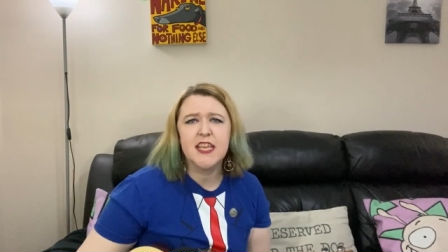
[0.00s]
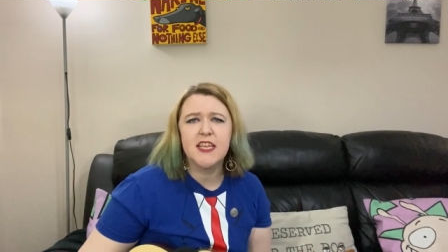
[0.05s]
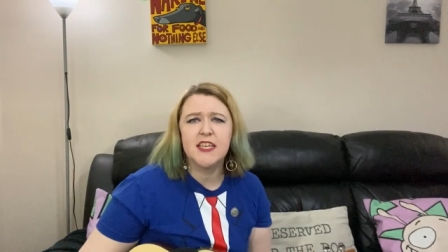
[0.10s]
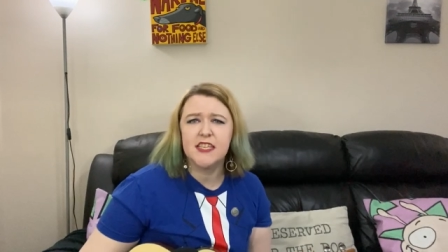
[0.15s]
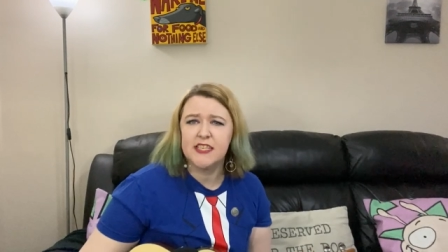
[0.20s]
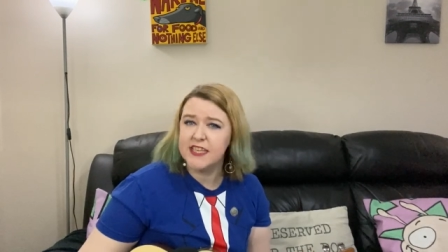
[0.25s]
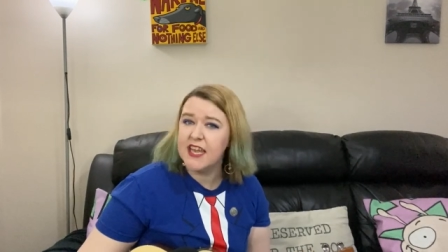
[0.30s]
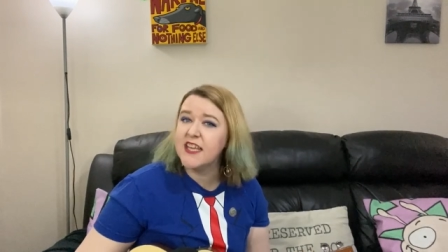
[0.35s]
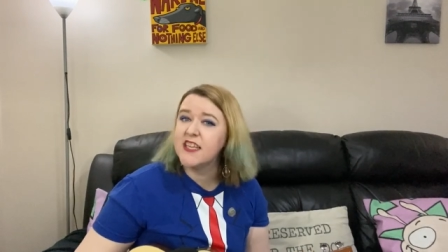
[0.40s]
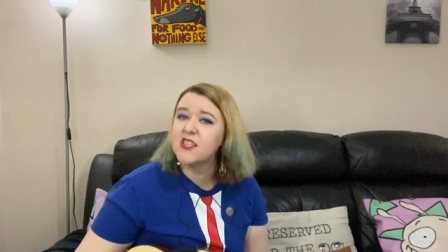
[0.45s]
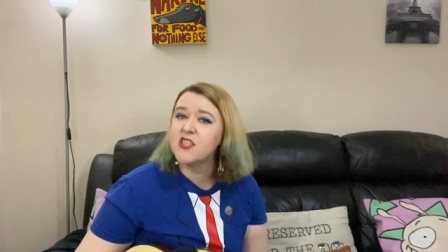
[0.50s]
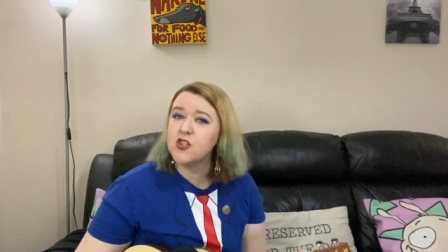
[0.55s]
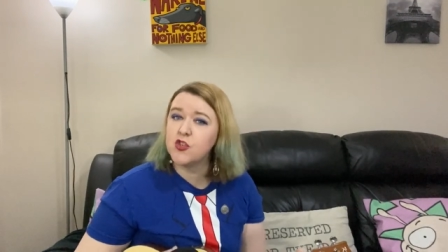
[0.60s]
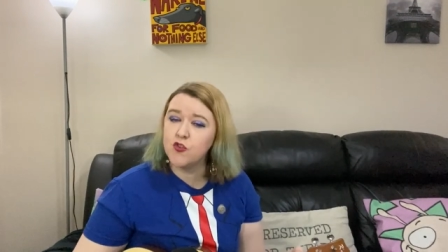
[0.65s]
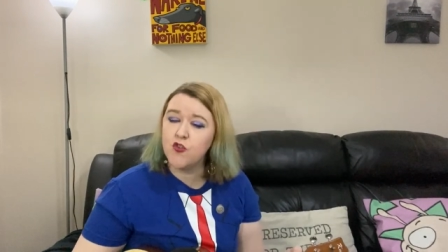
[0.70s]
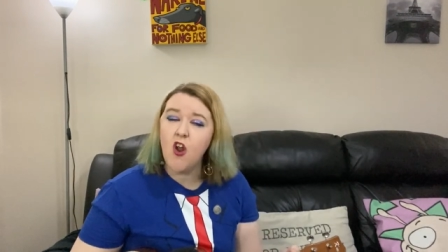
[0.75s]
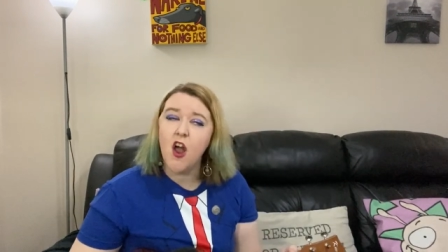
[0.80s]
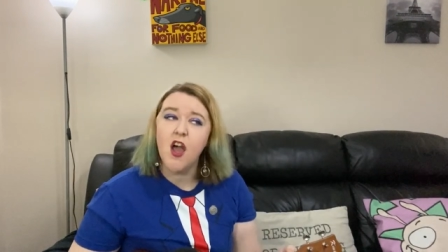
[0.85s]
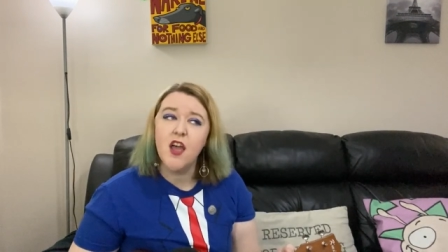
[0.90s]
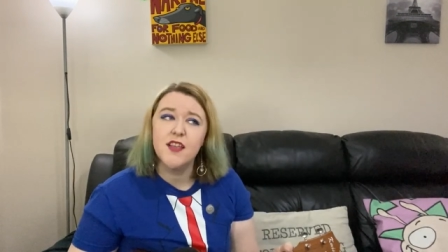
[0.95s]
Dexter
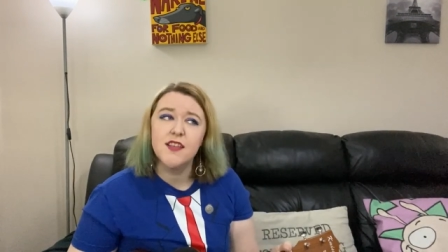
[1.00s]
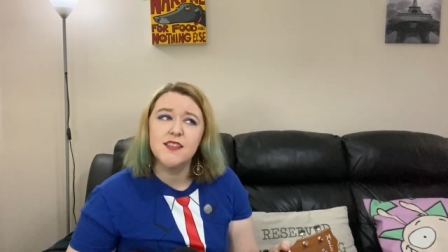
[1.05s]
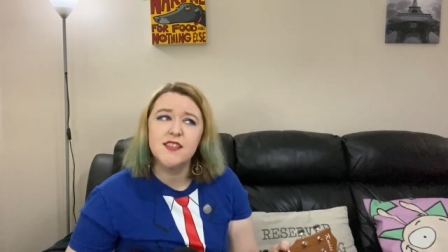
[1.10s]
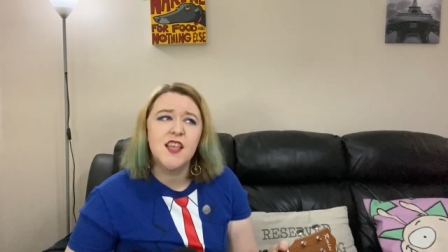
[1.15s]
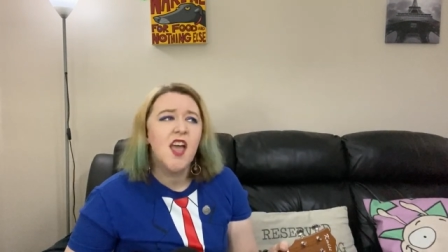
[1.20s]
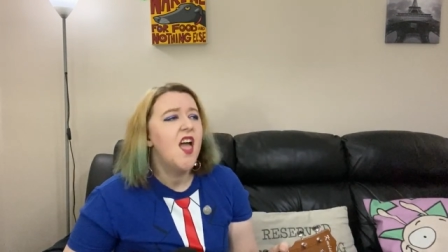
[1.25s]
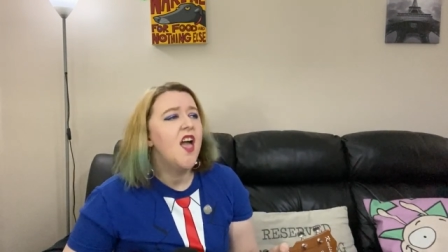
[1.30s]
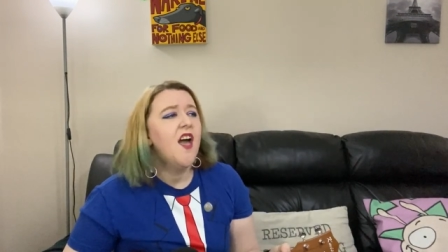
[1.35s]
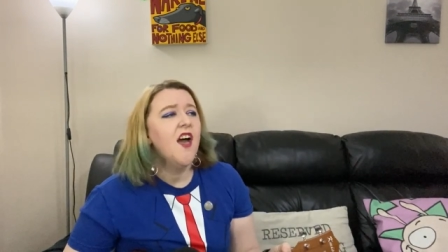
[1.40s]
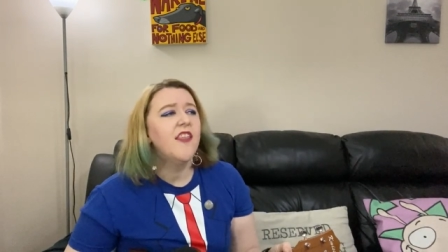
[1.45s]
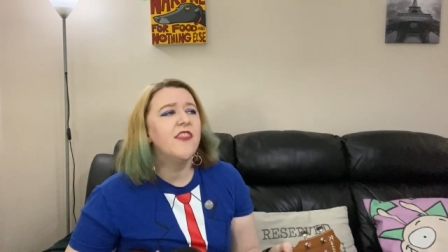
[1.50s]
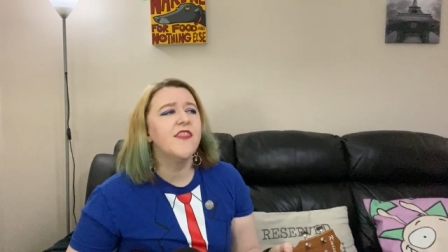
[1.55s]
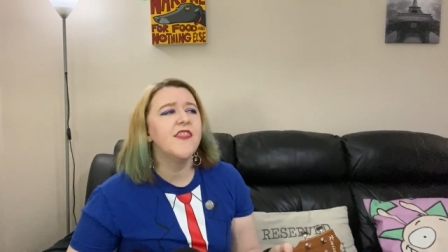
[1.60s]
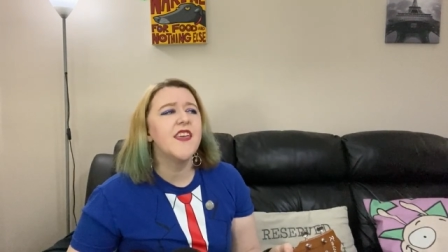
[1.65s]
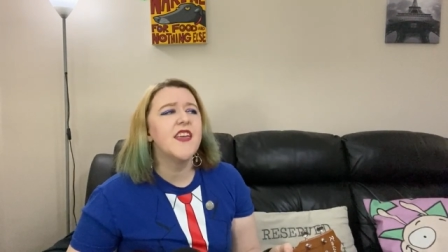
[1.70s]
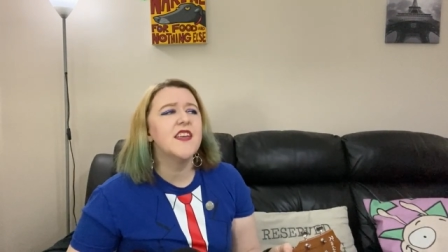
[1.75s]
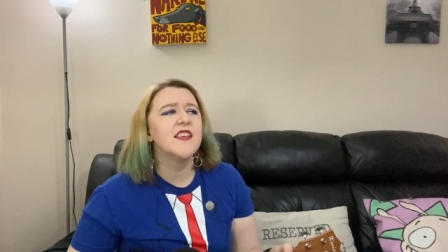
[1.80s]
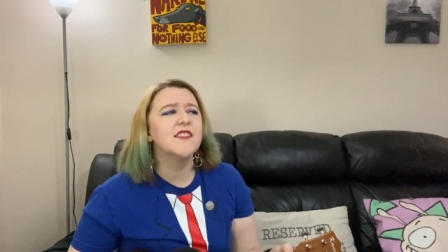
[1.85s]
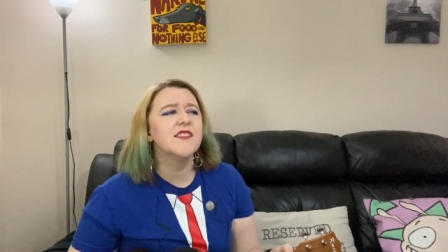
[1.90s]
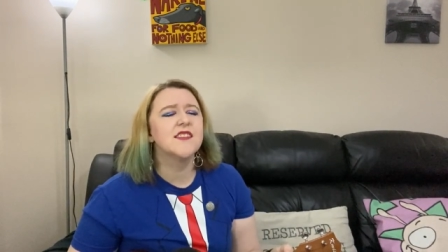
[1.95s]
cries and
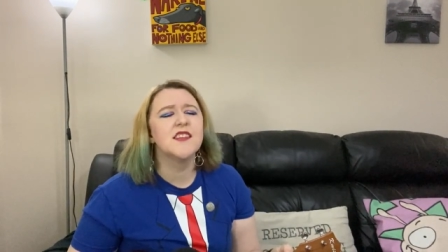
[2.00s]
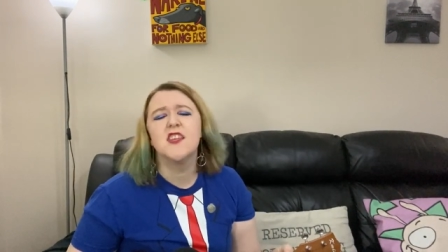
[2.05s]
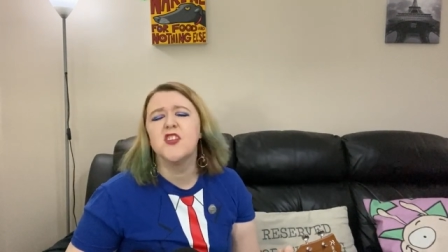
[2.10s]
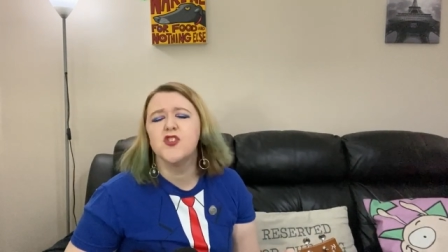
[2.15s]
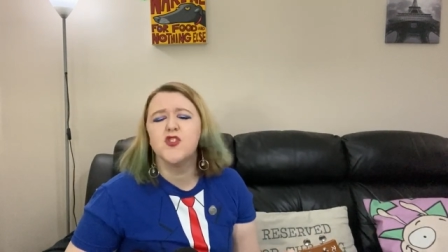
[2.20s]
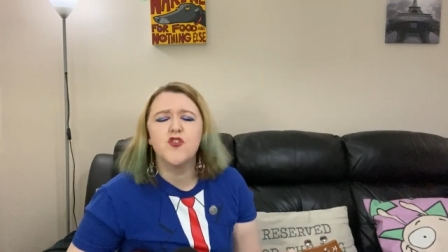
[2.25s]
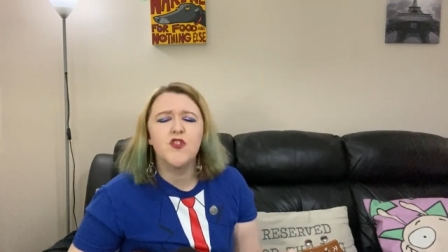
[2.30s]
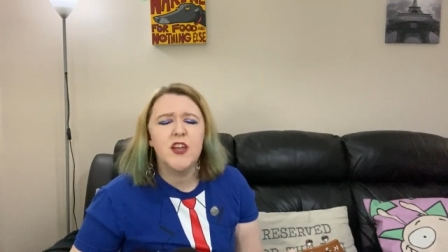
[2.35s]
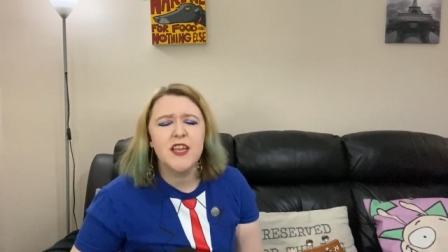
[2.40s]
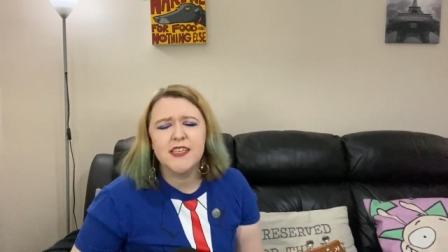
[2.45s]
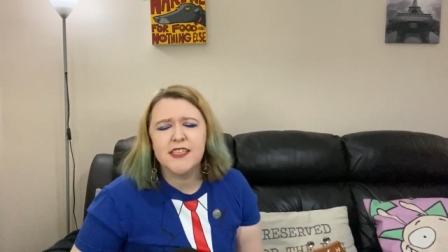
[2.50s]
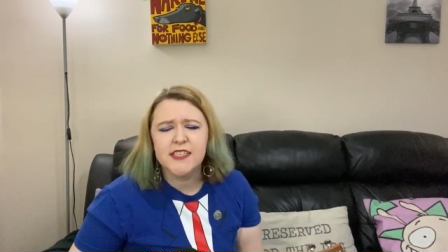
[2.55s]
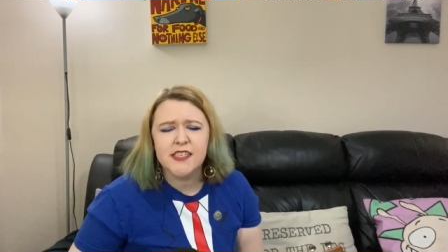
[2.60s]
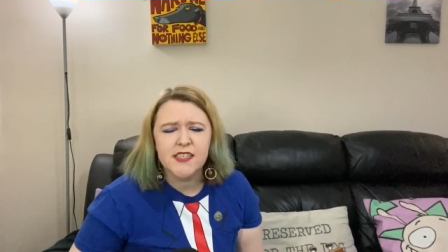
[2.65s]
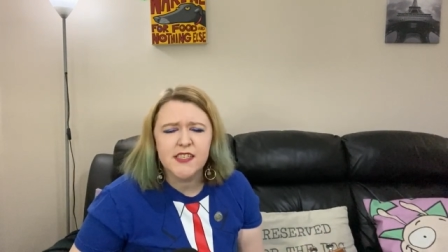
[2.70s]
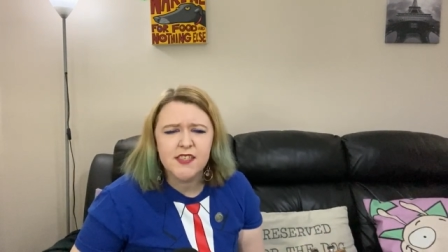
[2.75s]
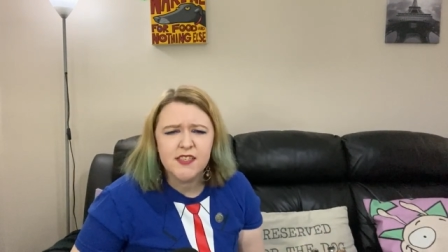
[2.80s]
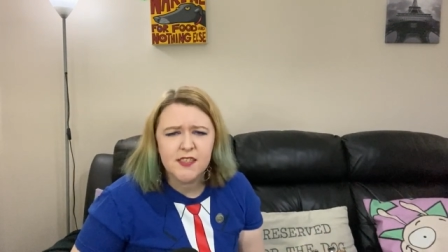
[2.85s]
things are shredded.